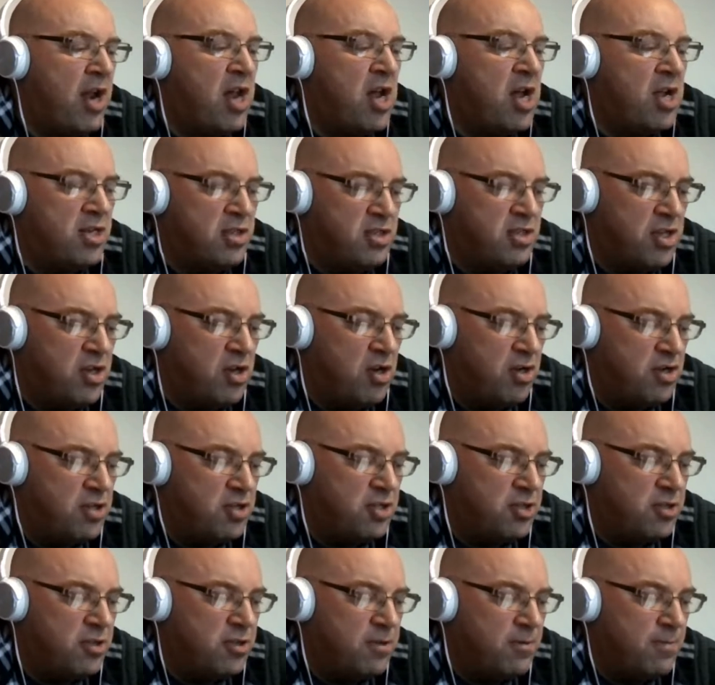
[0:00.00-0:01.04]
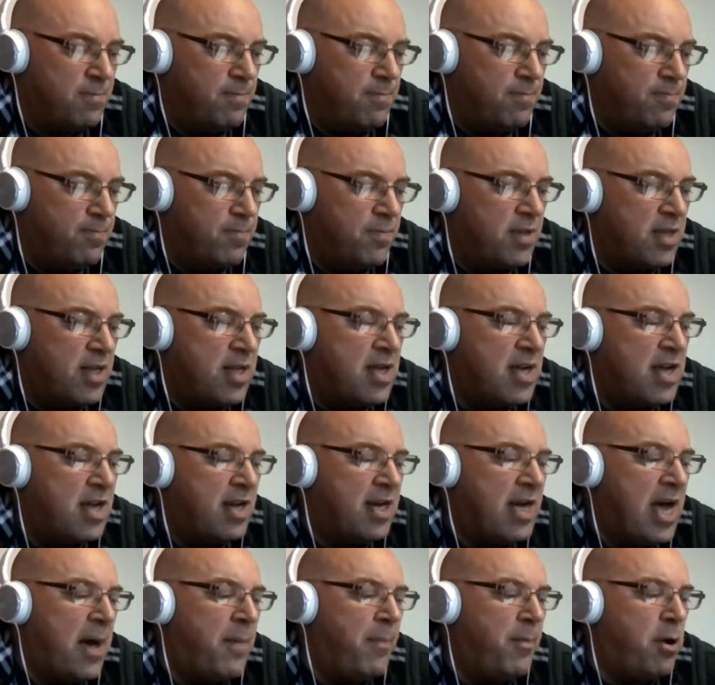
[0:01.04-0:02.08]
Lancelot.
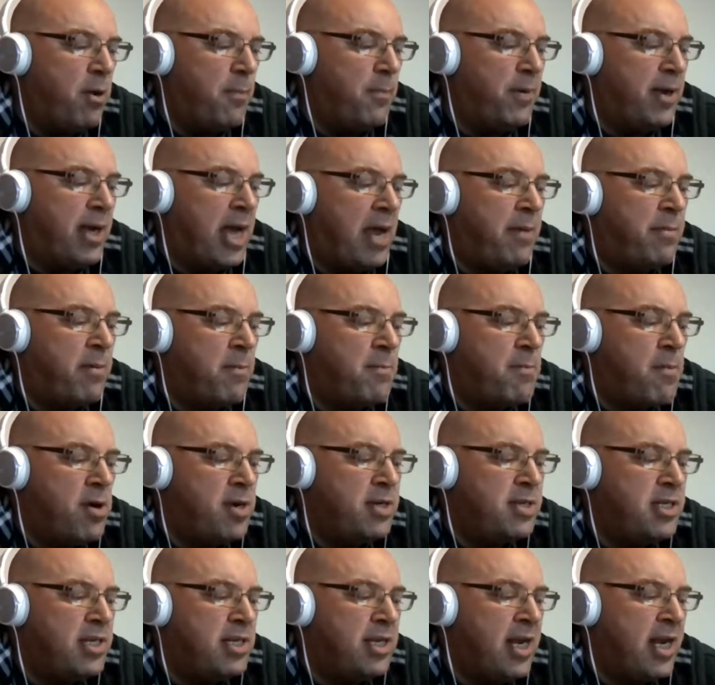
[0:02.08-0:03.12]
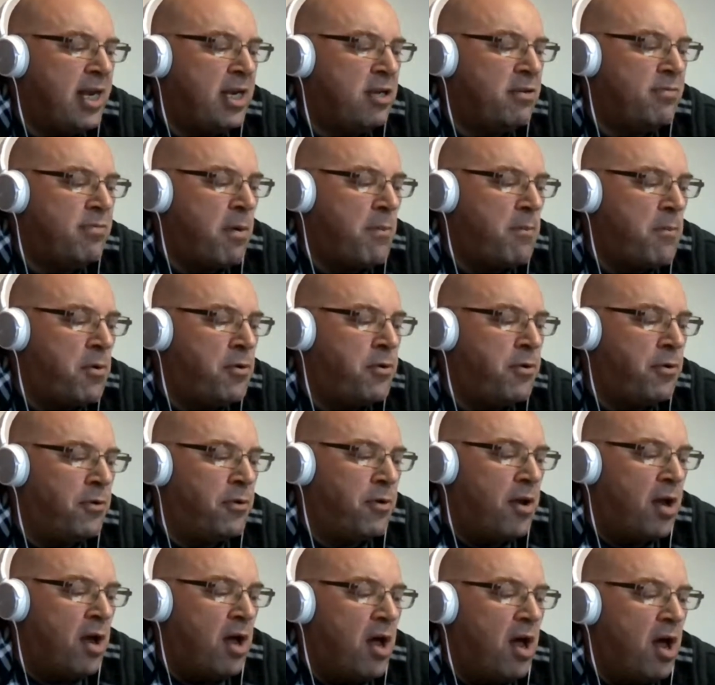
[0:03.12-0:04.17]
Camelot became a mighty kingdom of
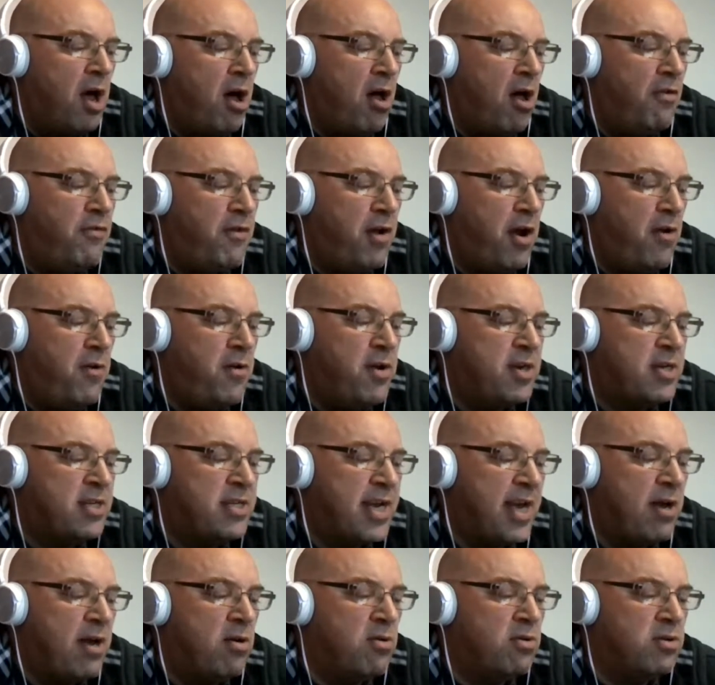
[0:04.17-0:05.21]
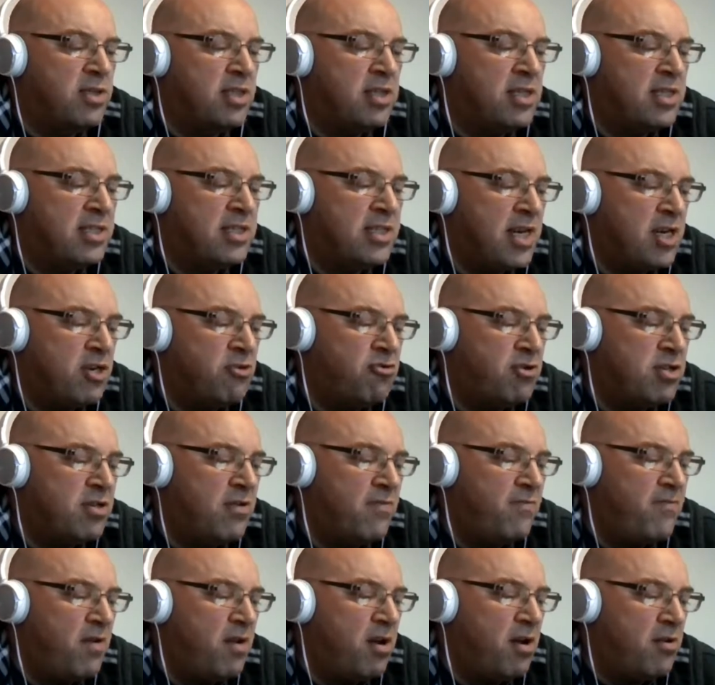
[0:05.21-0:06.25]
modern Arthurian tales in the centuries
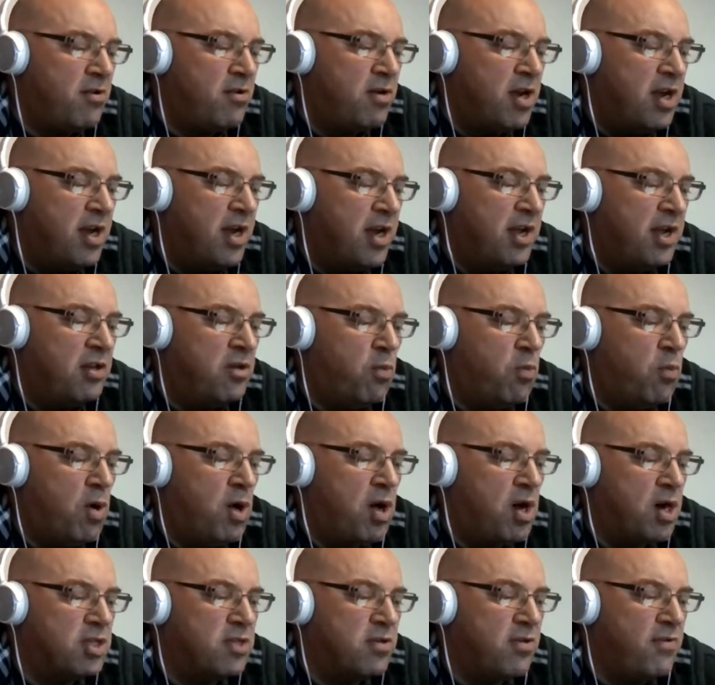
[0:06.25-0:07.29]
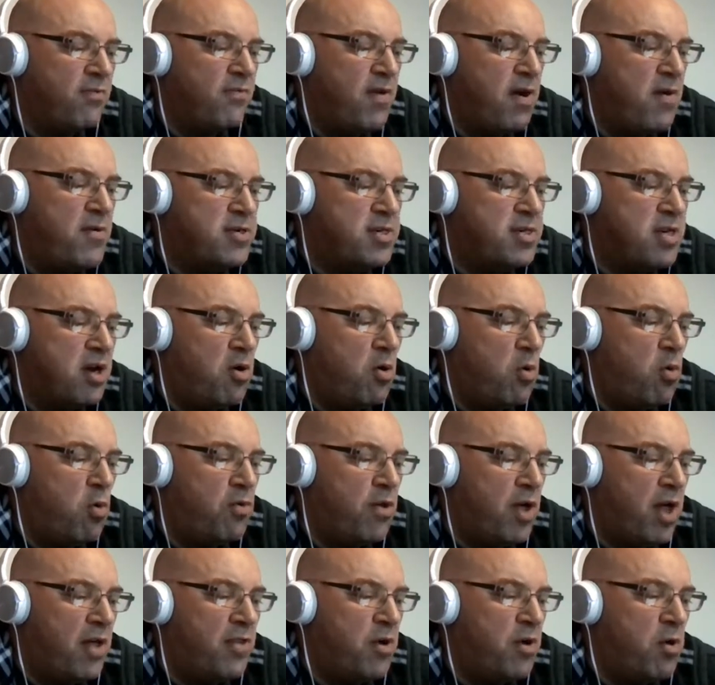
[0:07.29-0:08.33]
that followed, in the works of various
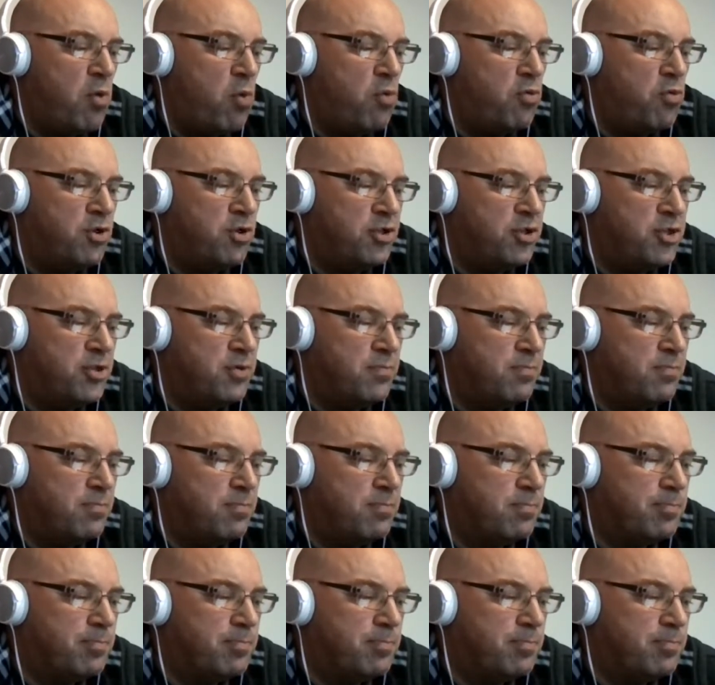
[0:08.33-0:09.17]
other authors.